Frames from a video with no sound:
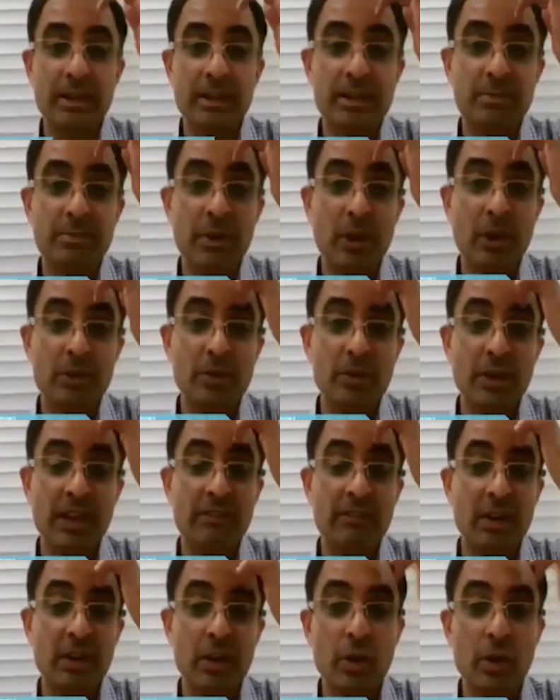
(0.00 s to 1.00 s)
this may also
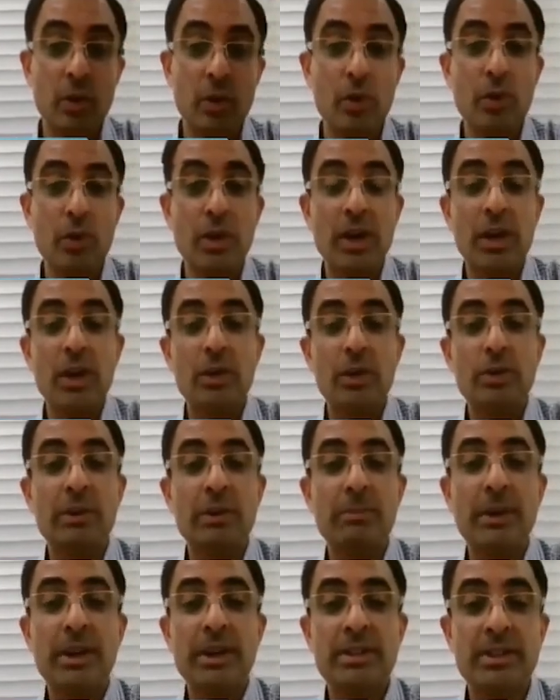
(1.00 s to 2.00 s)
give a clue to
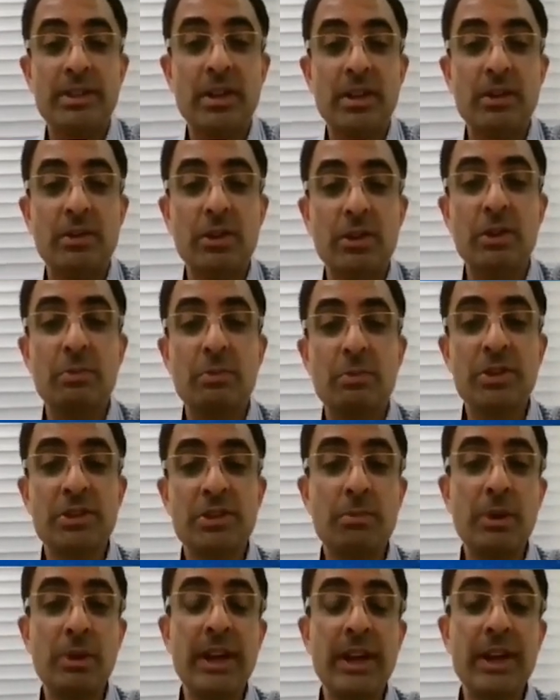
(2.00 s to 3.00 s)
the patient with
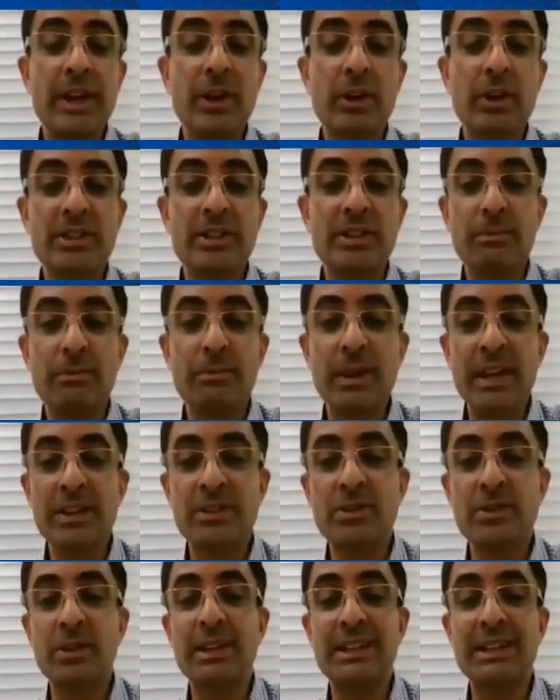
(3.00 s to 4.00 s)
possible etiology
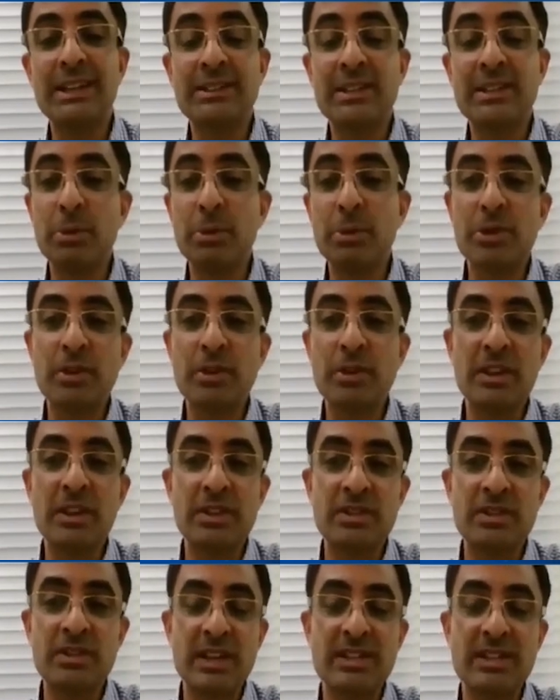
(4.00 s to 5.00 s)
based on the distribution of the
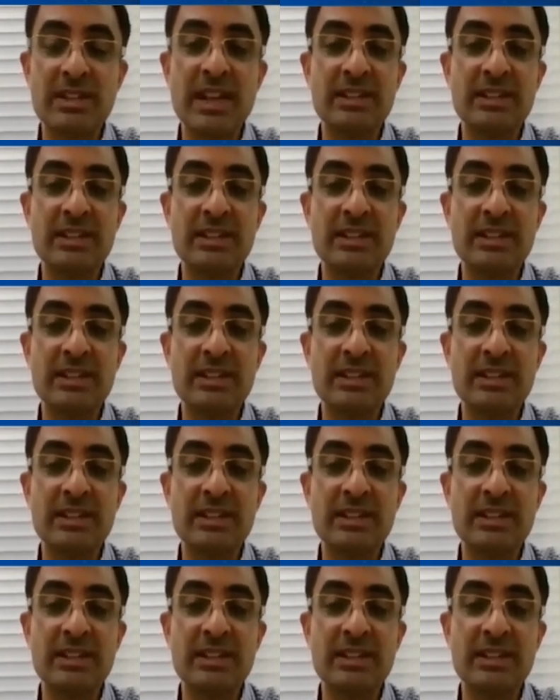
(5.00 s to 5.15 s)
shreds.